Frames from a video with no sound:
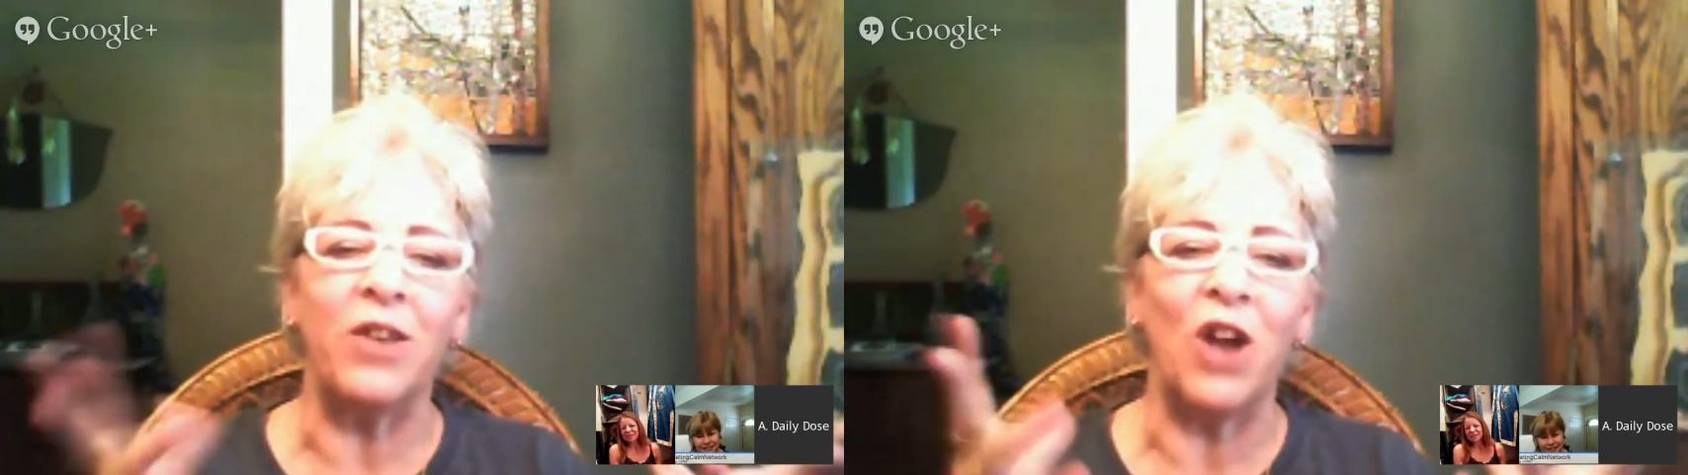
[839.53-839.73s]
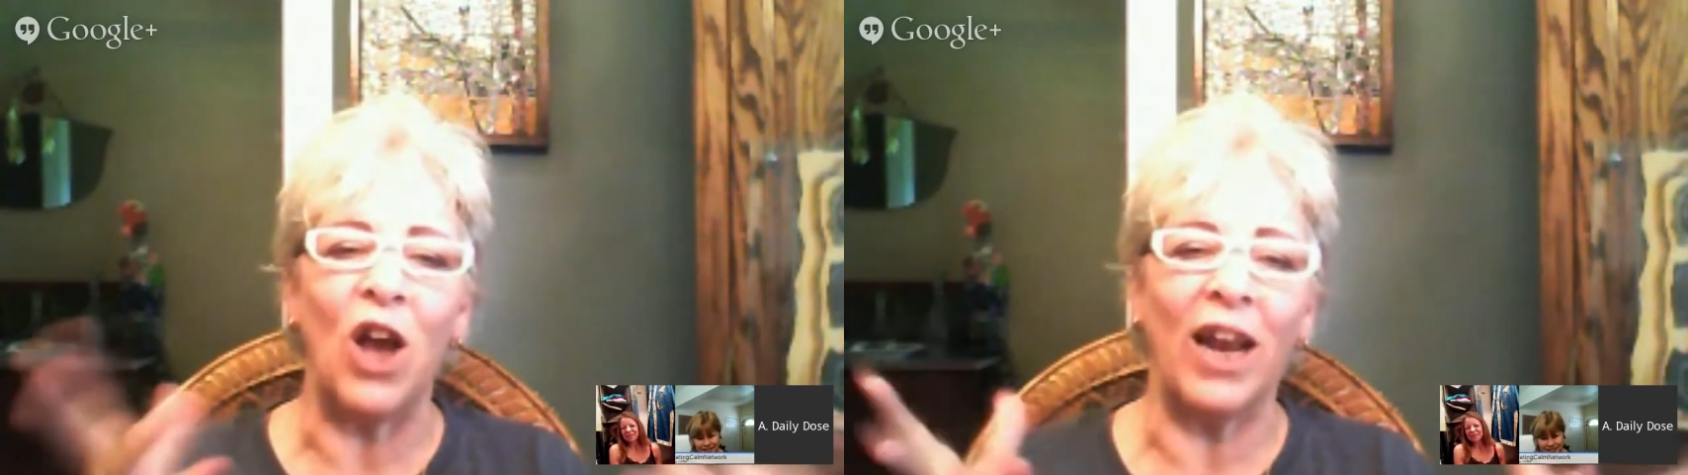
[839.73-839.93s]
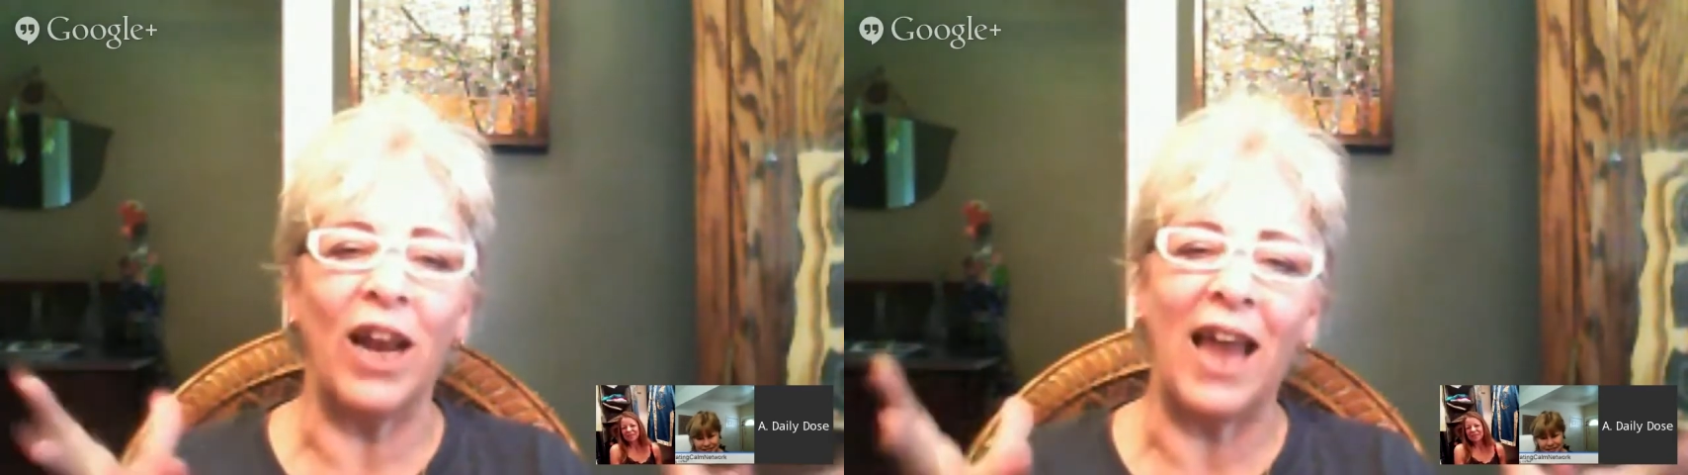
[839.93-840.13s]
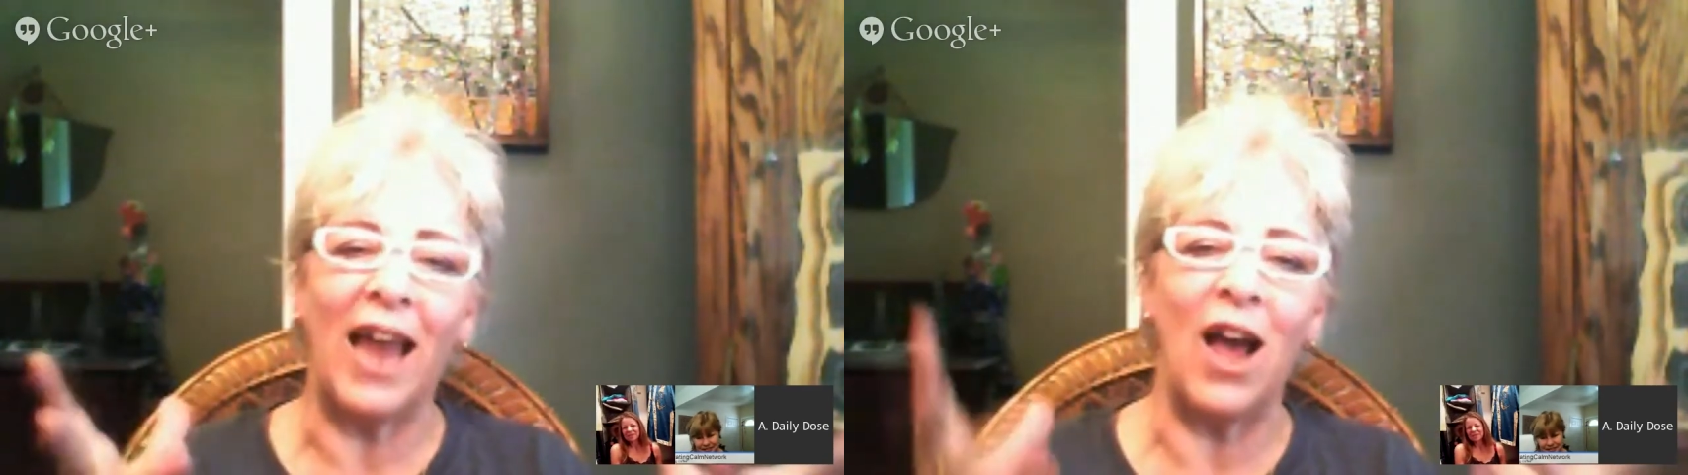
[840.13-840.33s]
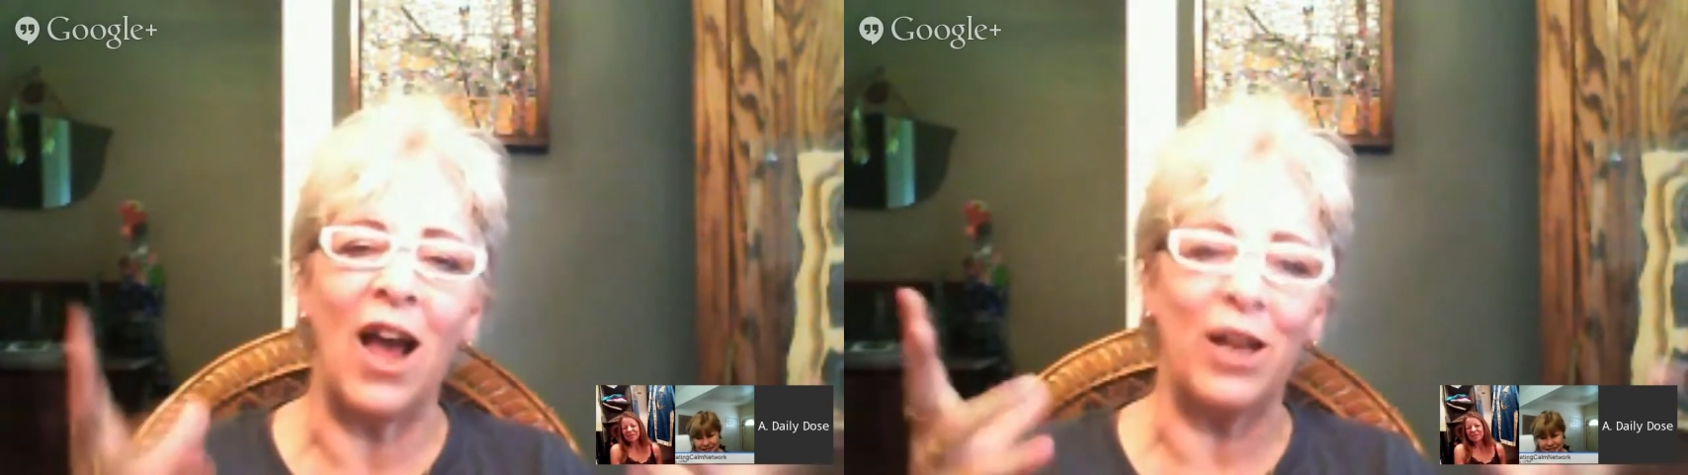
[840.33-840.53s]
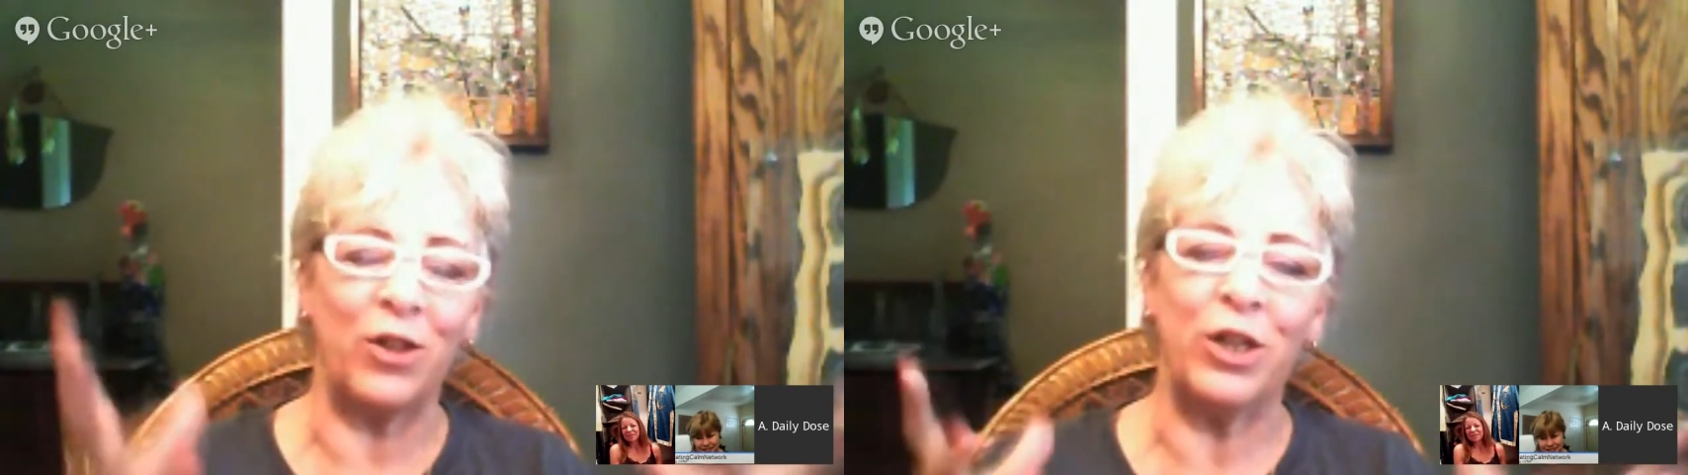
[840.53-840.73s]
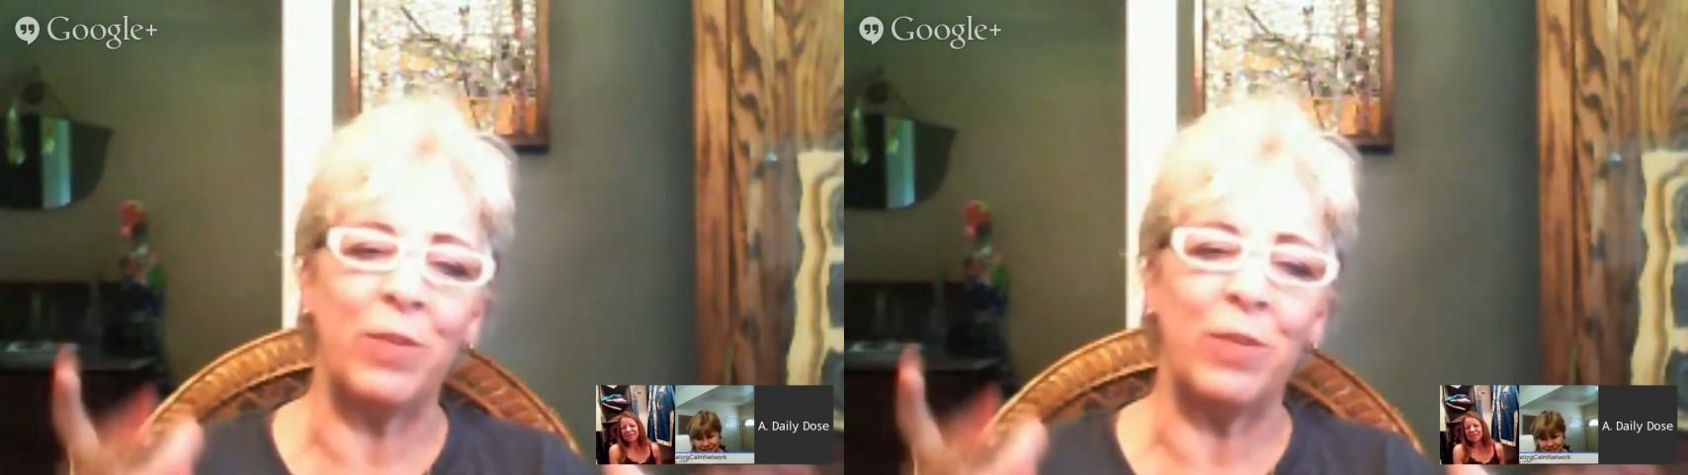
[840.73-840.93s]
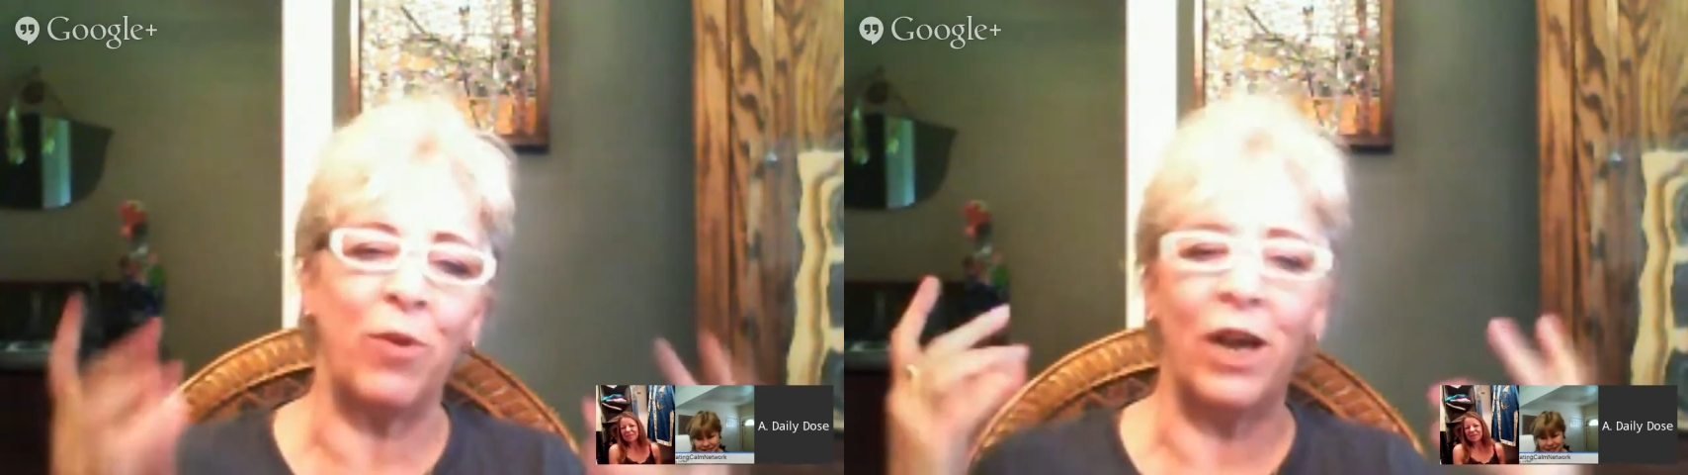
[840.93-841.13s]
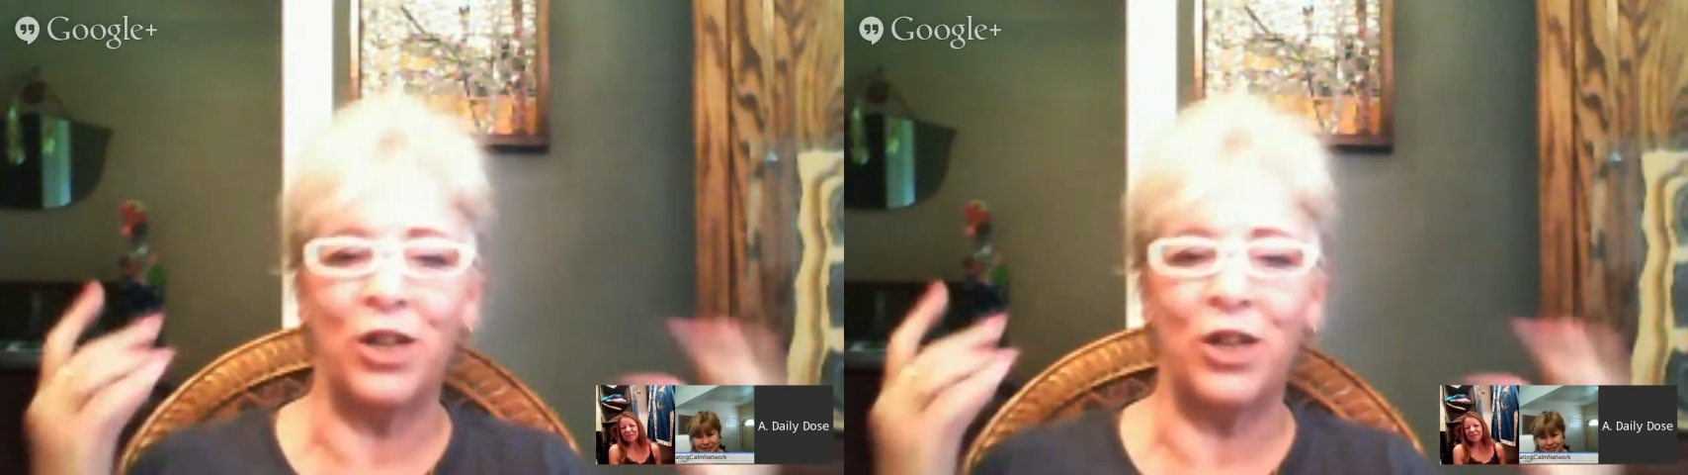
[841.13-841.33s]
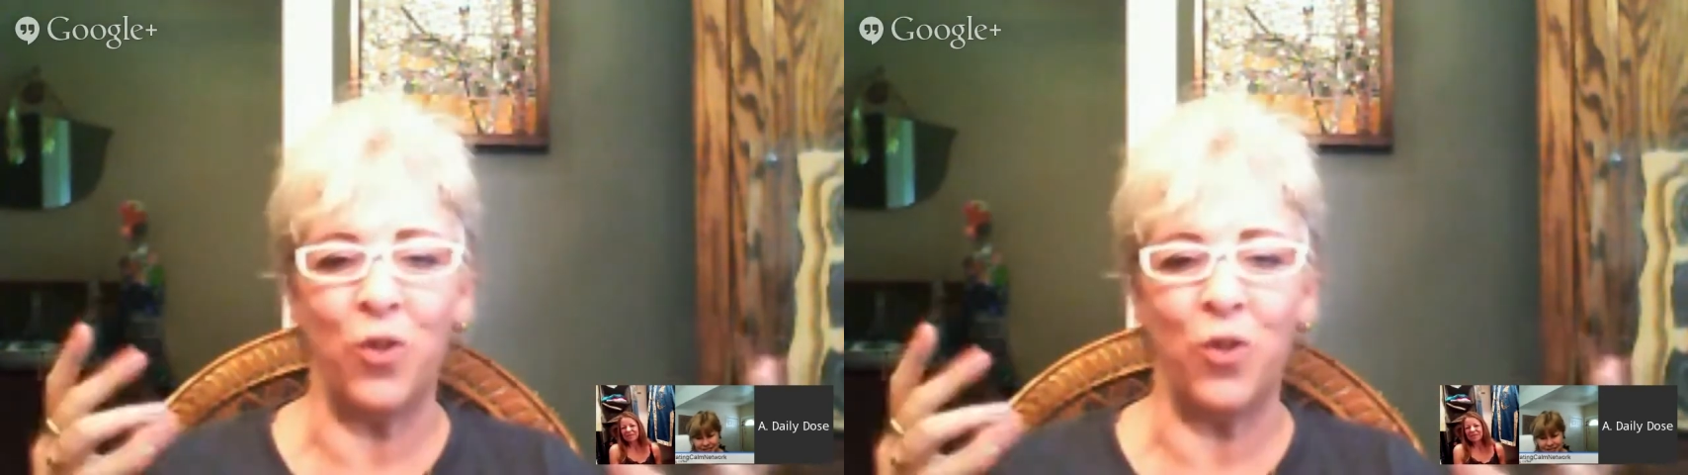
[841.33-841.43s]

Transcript: You call it chaos or inspiration